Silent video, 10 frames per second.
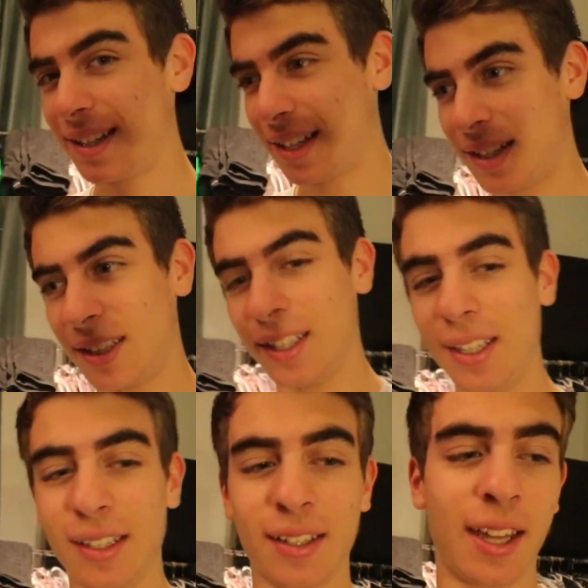
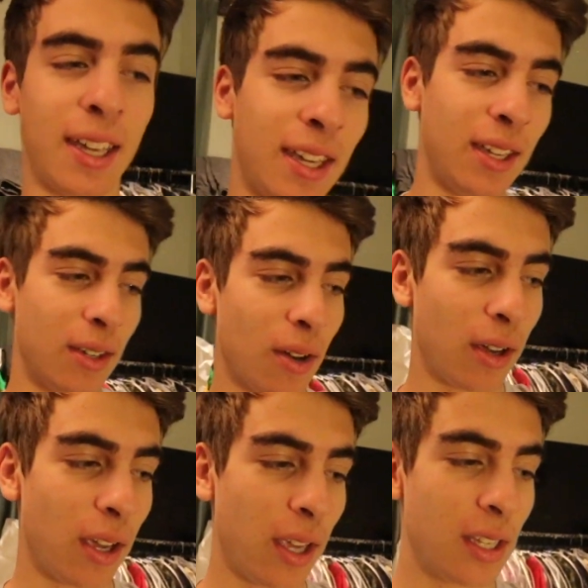essentially. Like, he's
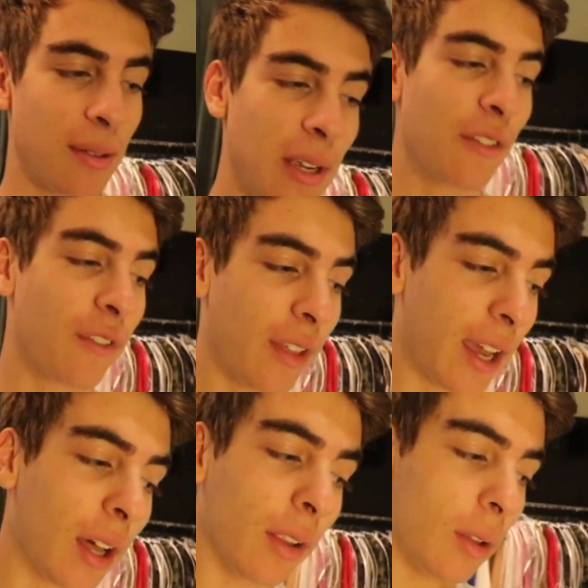gonna be here for
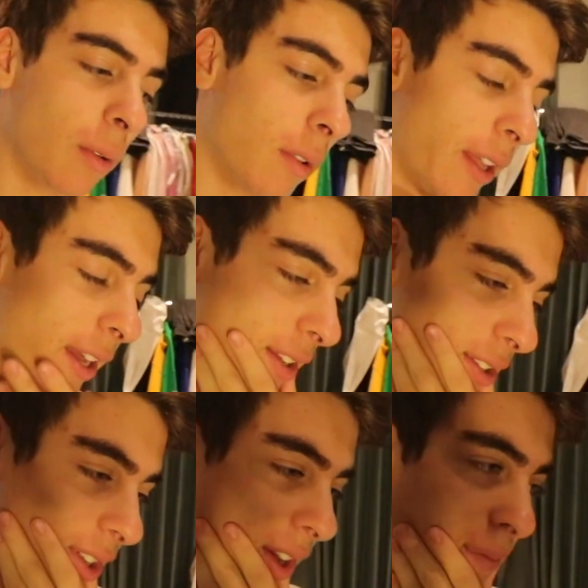like a little, like
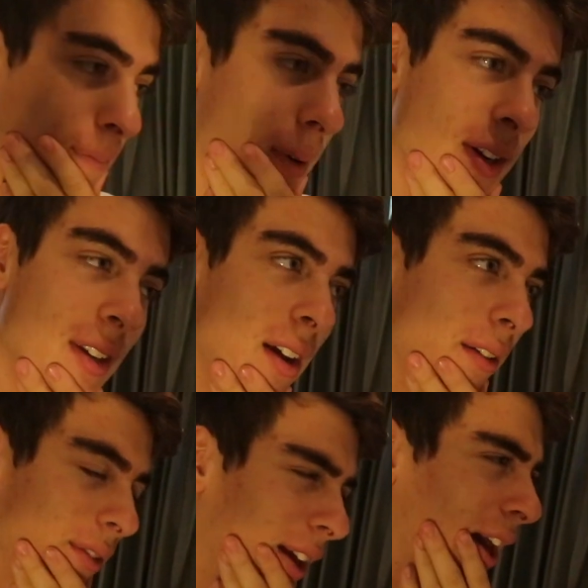a bunch
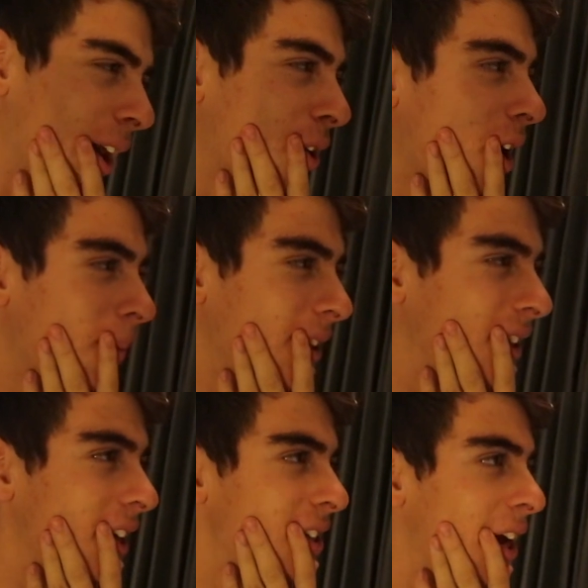of, like, I don't know how many
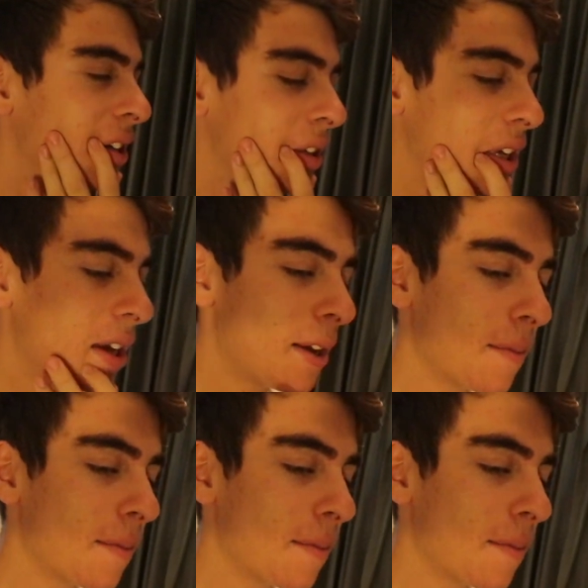days actually,